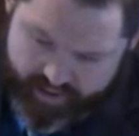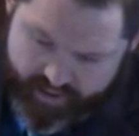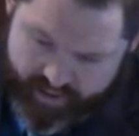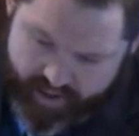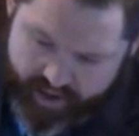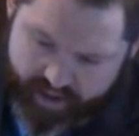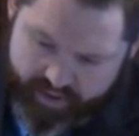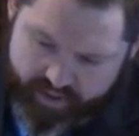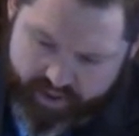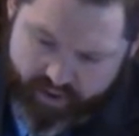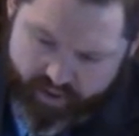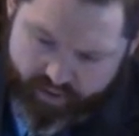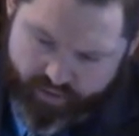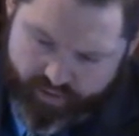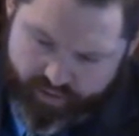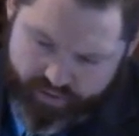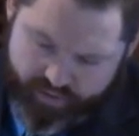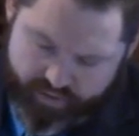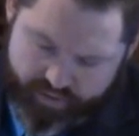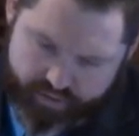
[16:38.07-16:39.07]
on the
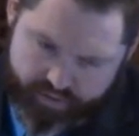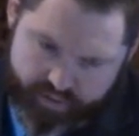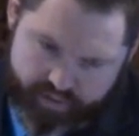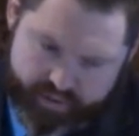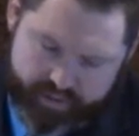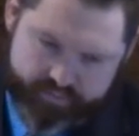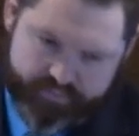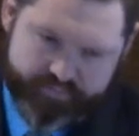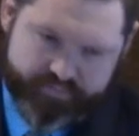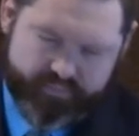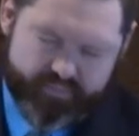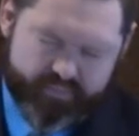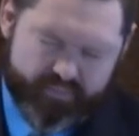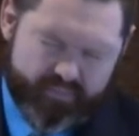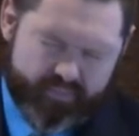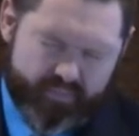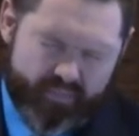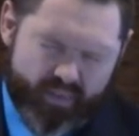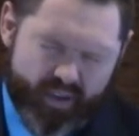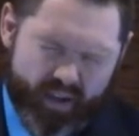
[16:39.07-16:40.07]
earth.
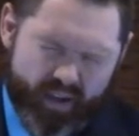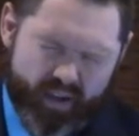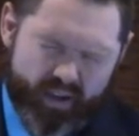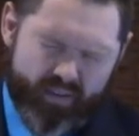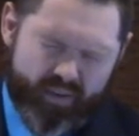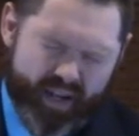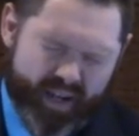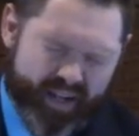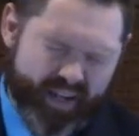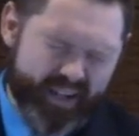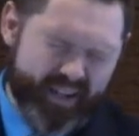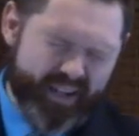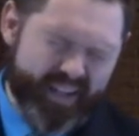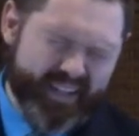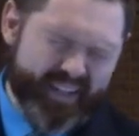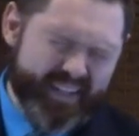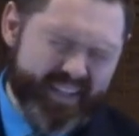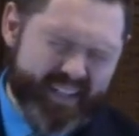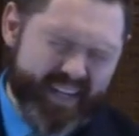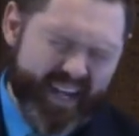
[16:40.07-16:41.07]
Okay, you
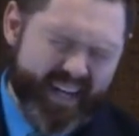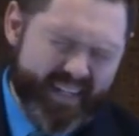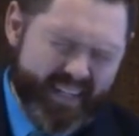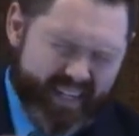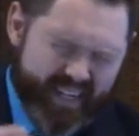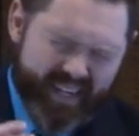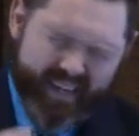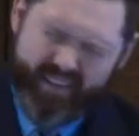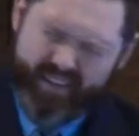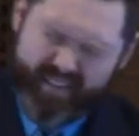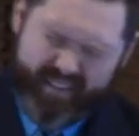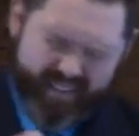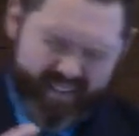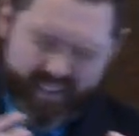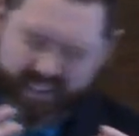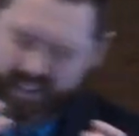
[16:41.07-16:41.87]
get this idea that this